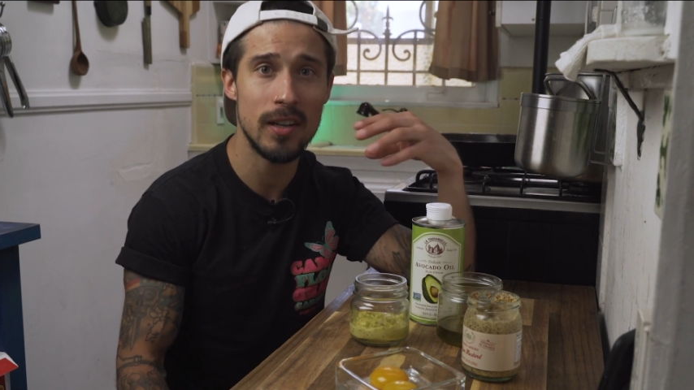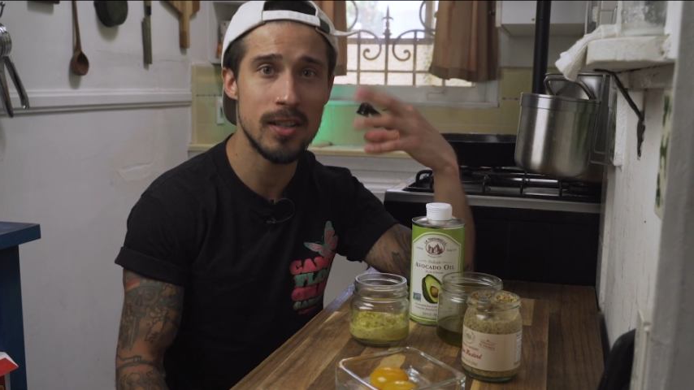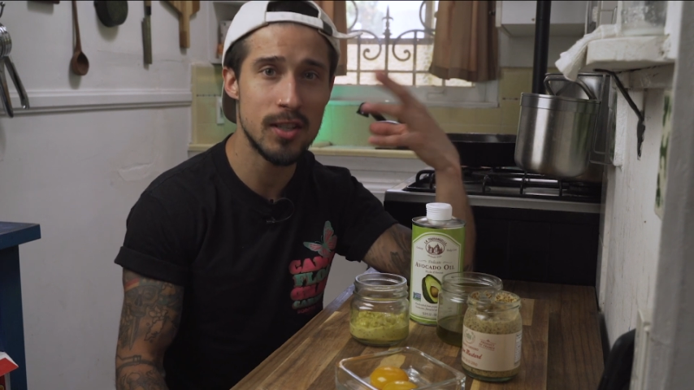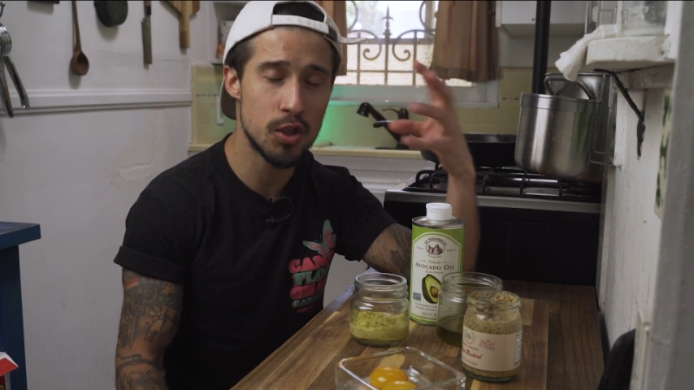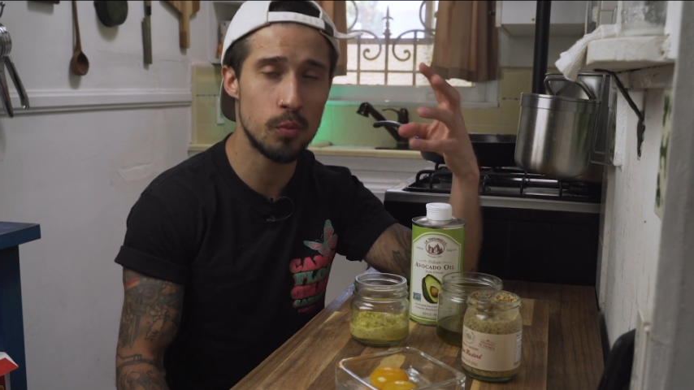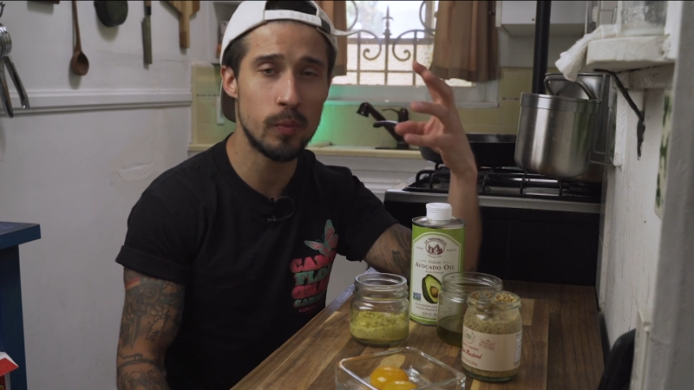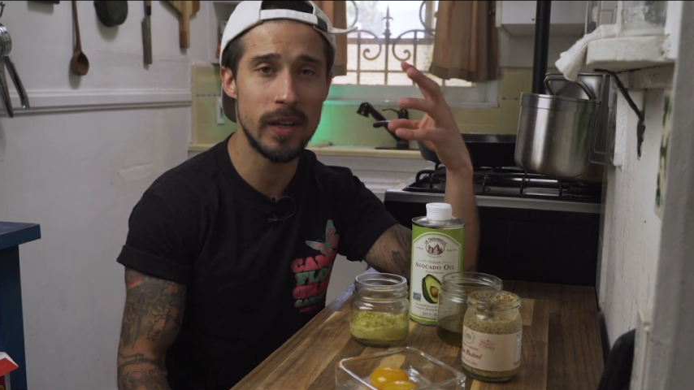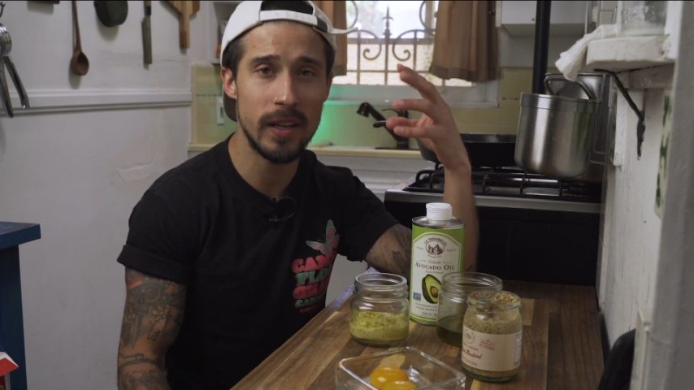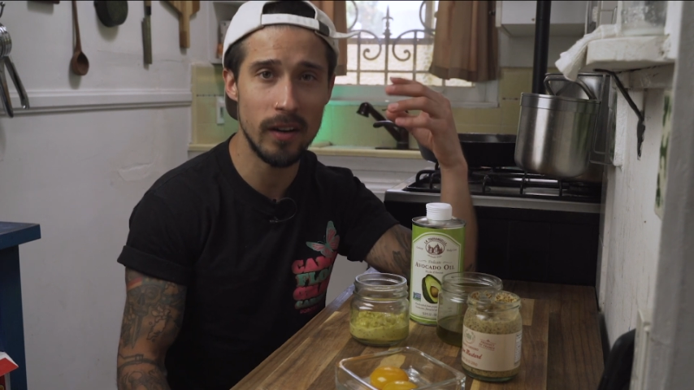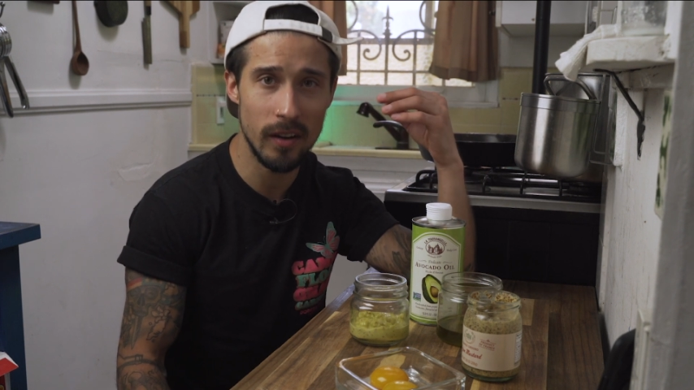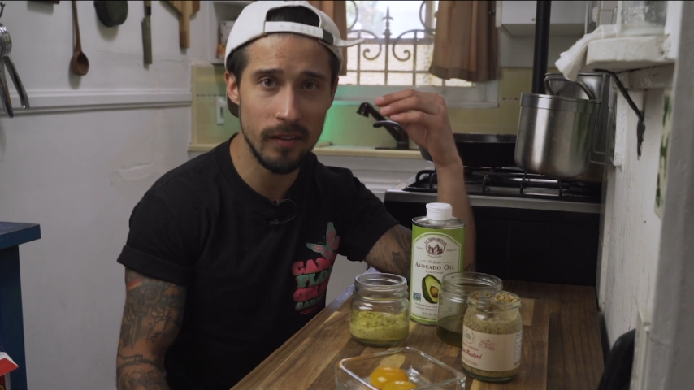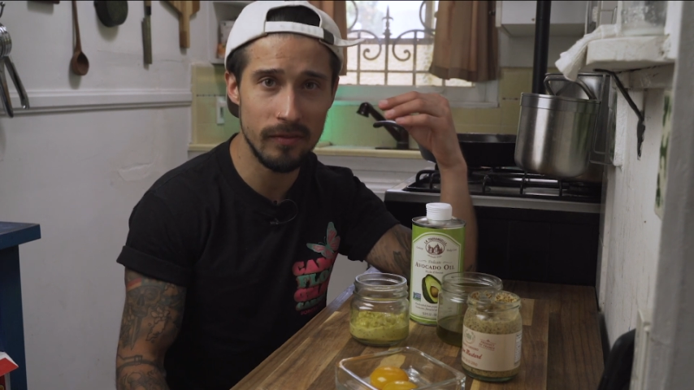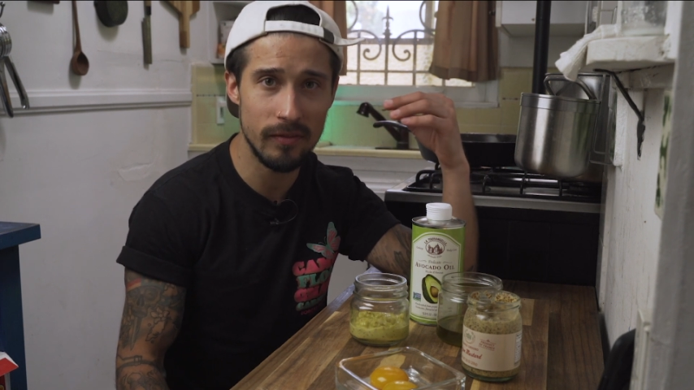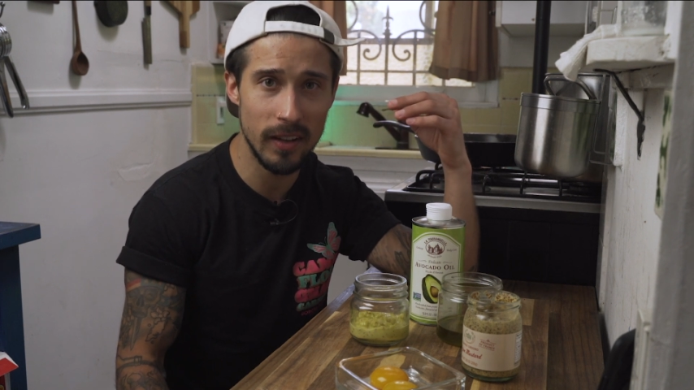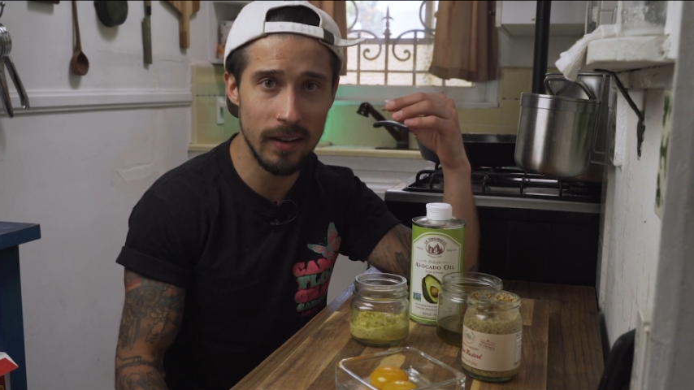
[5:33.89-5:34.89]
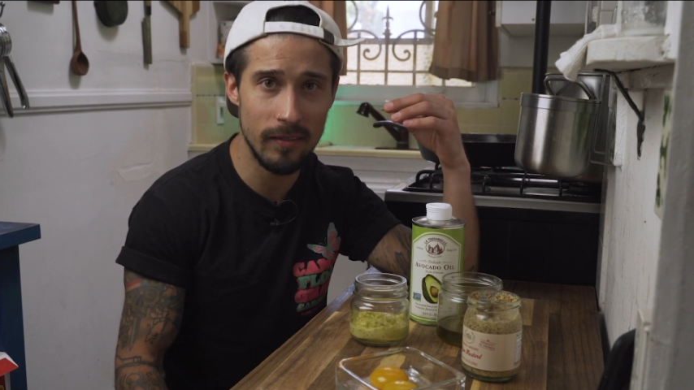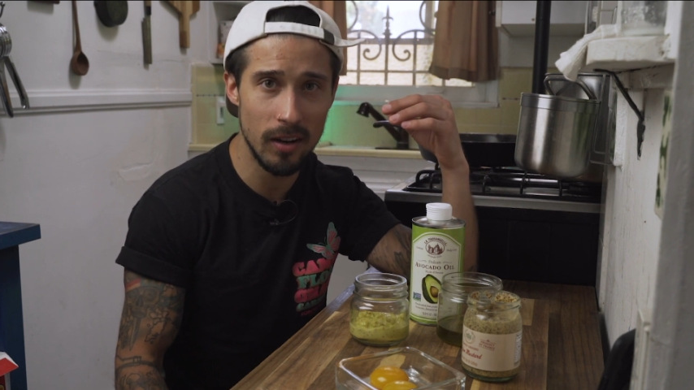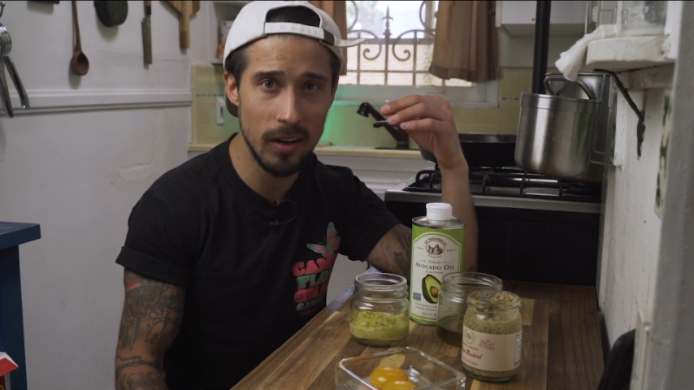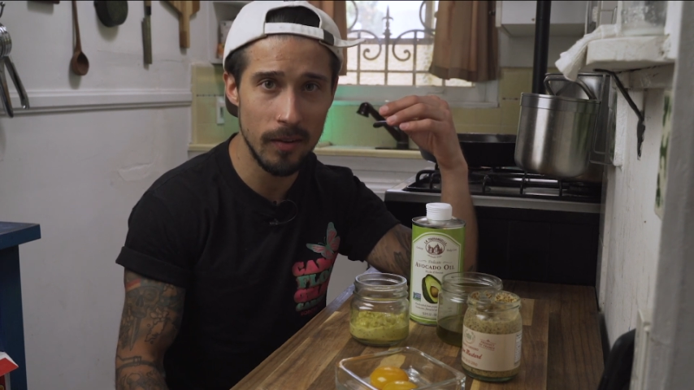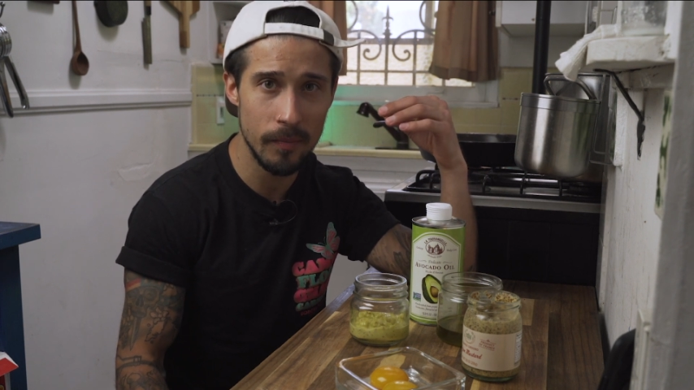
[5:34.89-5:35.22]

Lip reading: sweeter flavor.